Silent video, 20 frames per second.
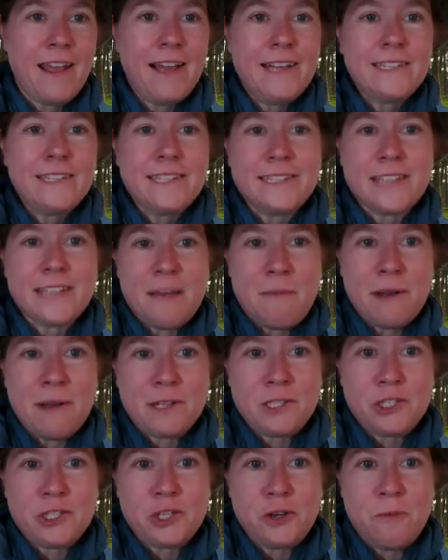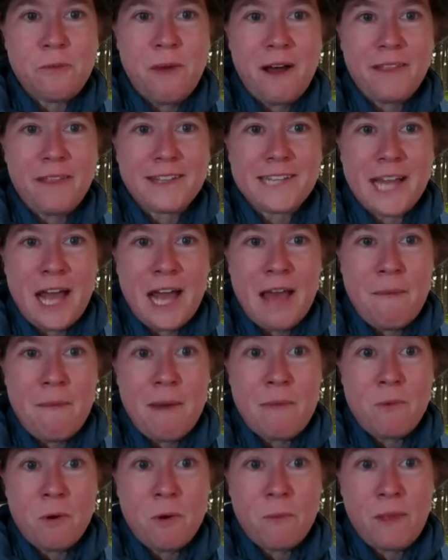since I'm on Zoom all the time,
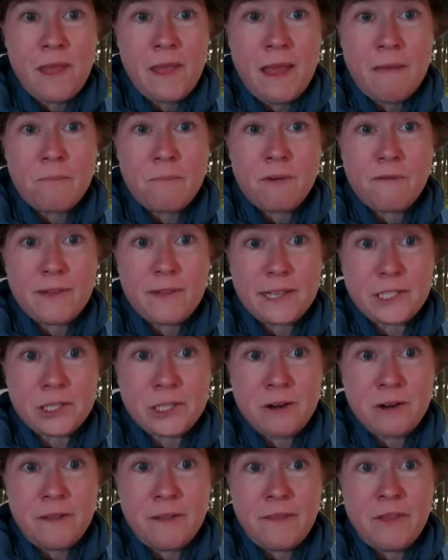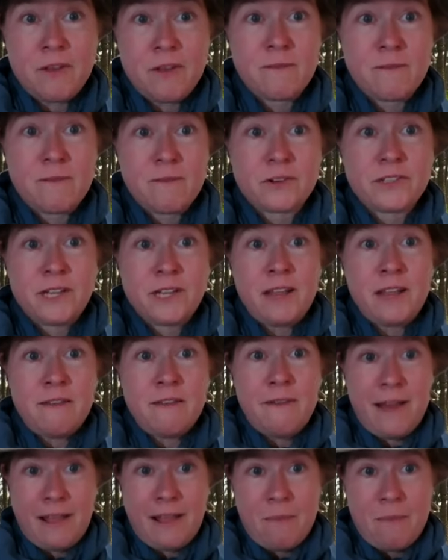I'm normally a professor at the University of
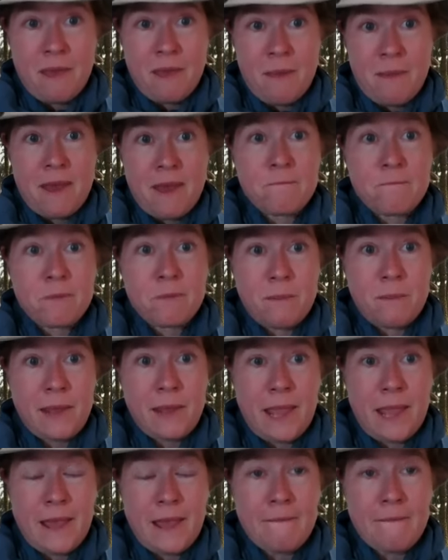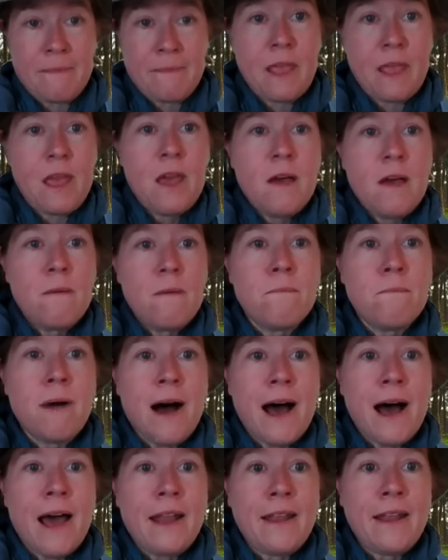Alabama at Birmingham,
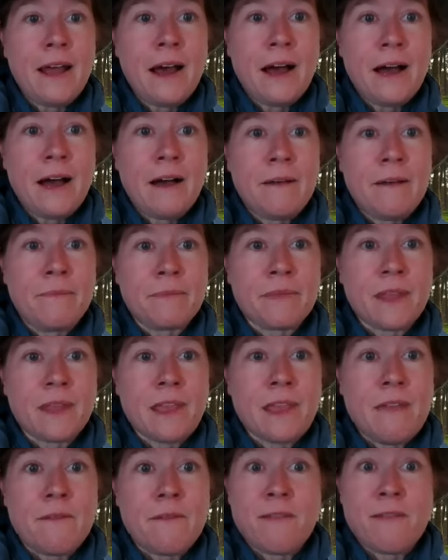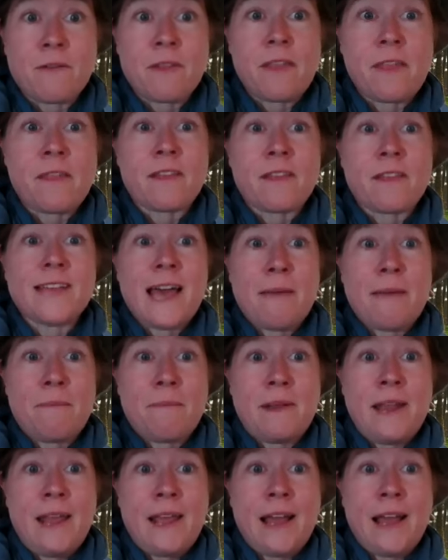but um, given everything that's
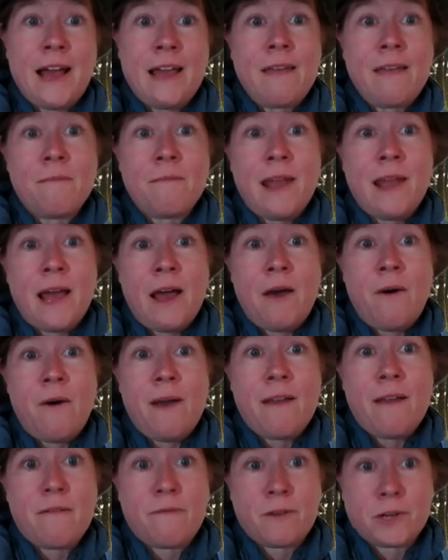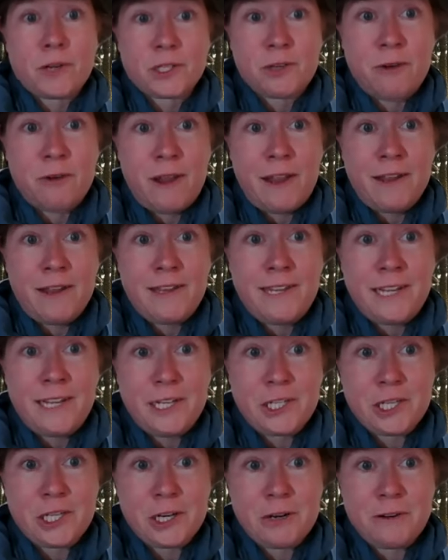happening, I am now a first grade
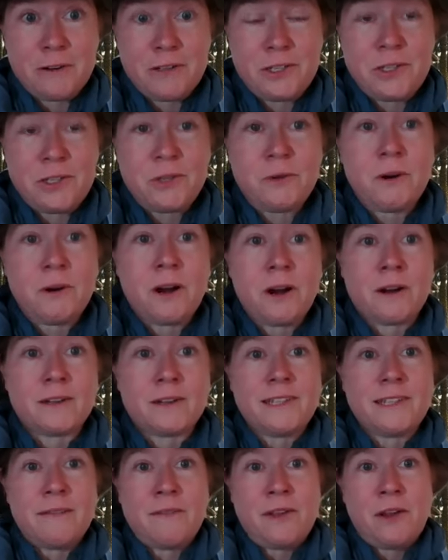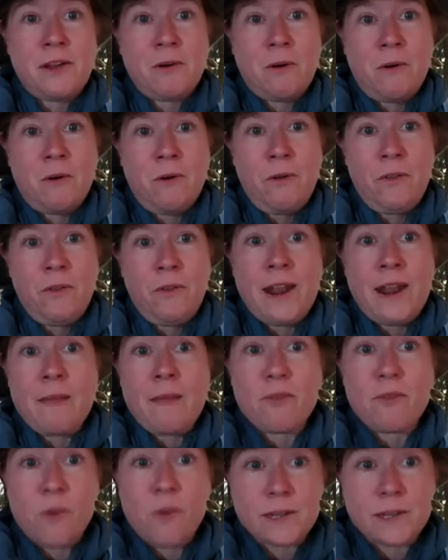teacher to our seven year old. And I'm
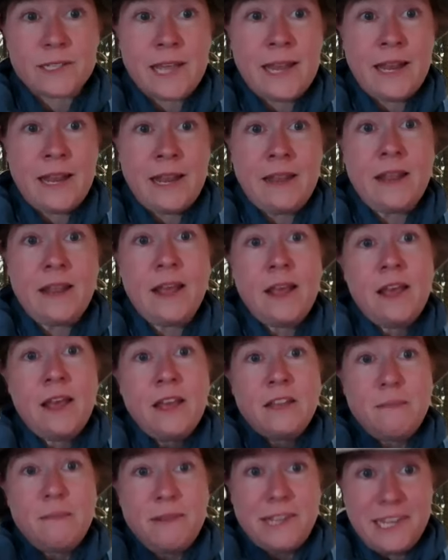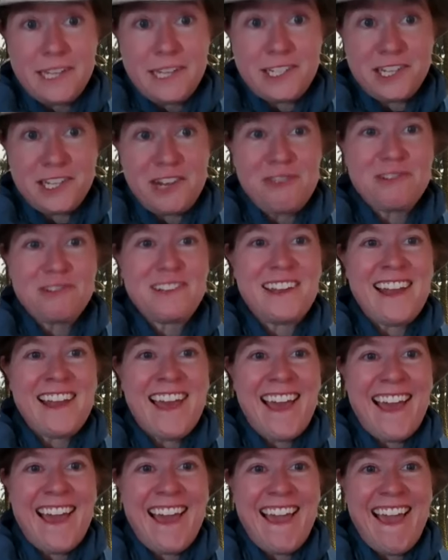so excited to be teaching you
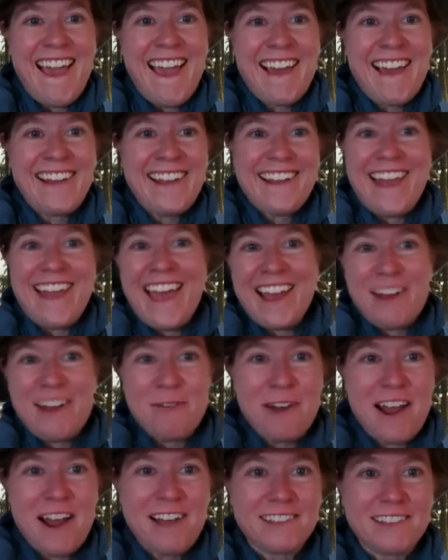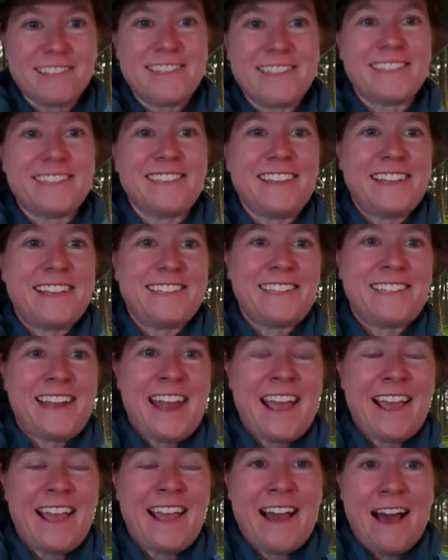today and to anyone else that's
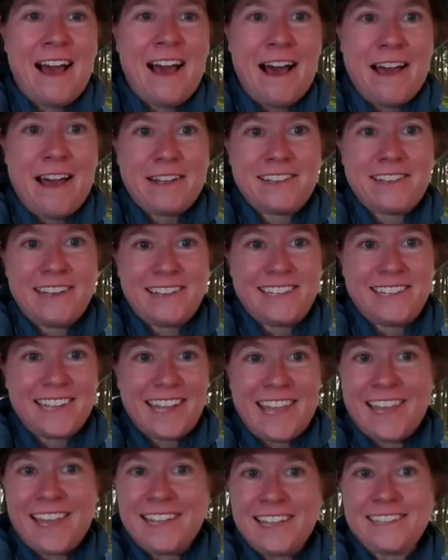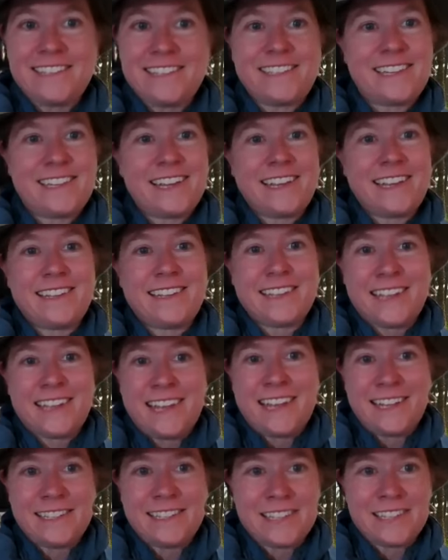listening, uh, to, to kids, to, to
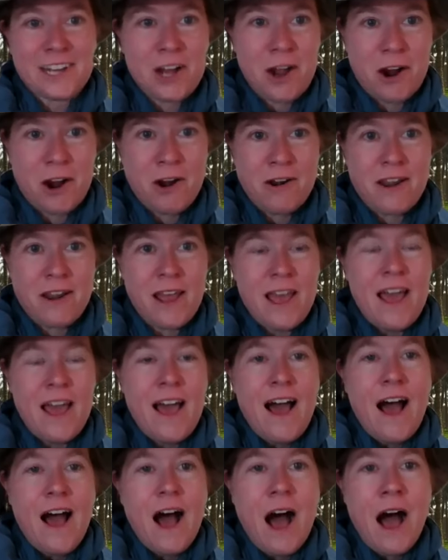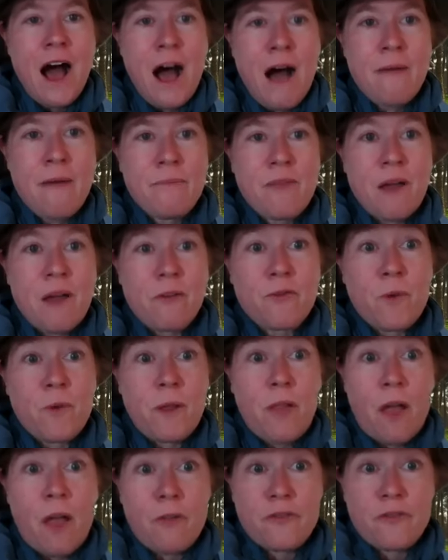kids at heart. Um, so I'll,
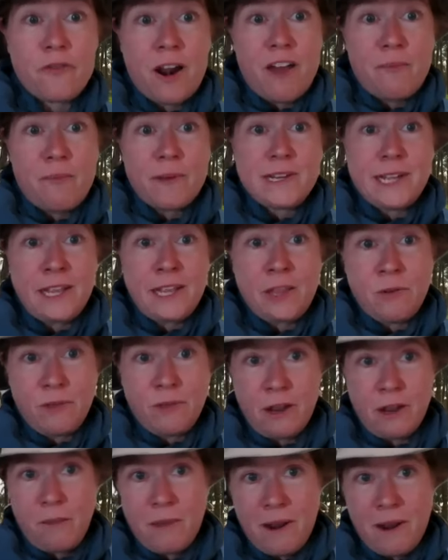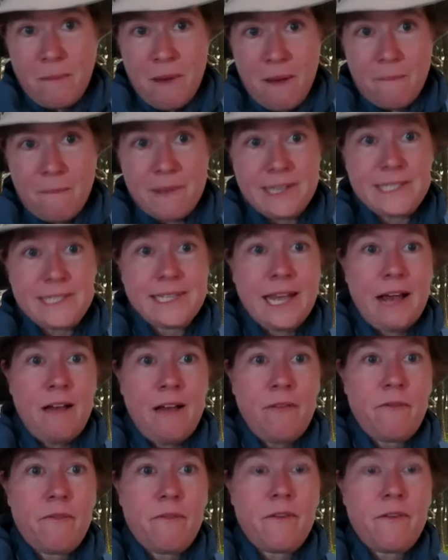I'll start off by telling you a little bit about myself.